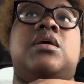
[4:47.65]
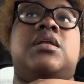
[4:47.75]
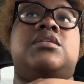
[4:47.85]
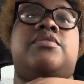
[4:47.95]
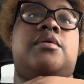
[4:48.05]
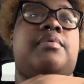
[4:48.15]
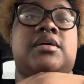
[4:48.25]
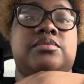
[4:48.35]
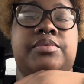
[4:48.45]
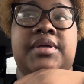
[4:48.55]
it's very
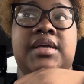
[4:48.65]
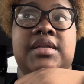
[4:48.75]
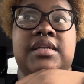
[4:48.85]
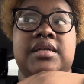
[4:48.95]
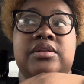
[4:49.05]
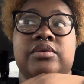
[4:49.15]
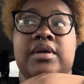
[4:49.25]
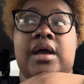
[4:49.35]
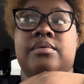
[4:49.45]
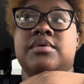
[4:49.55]
possible we can get it done in
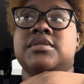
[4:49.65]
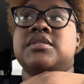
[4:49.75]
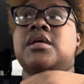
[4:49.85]
3 hours.